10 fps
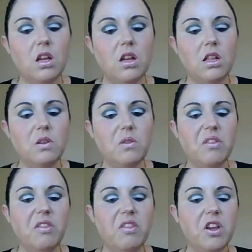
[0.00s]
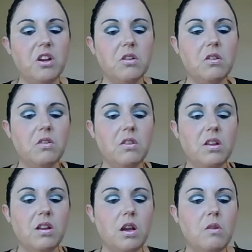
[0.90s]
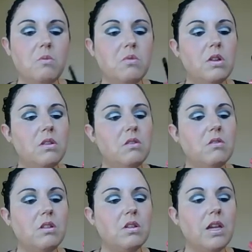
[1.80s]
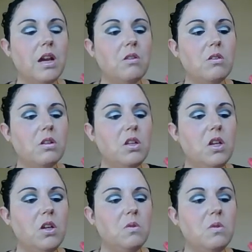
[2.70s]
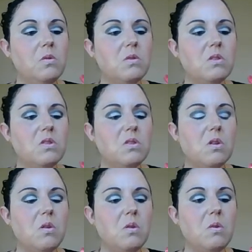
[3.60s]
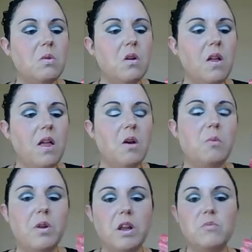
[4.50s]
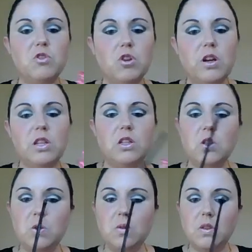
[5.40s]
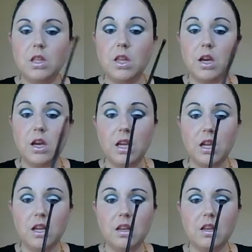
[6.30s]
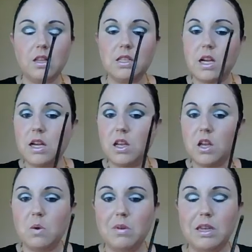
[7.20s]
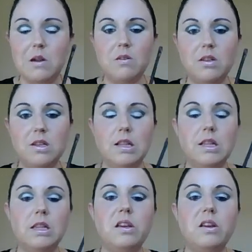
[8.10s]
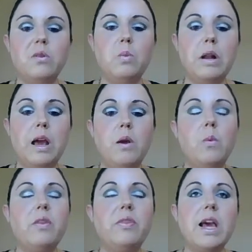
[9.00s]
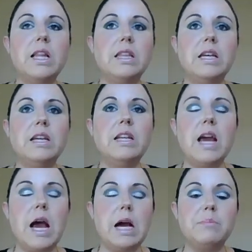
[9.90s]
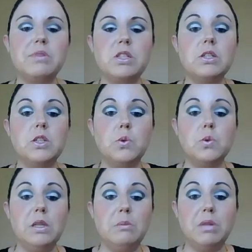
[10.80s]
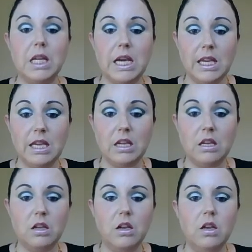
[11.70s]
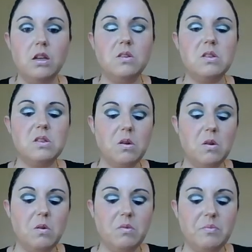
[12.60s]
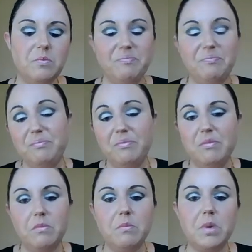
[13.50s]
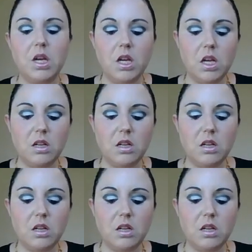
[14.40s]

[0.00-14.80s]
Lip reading: a little thicker than I would care to use. So when I'm trying to do the line, it's kind of going down into the lid when I want that lid absolutely blank. So, but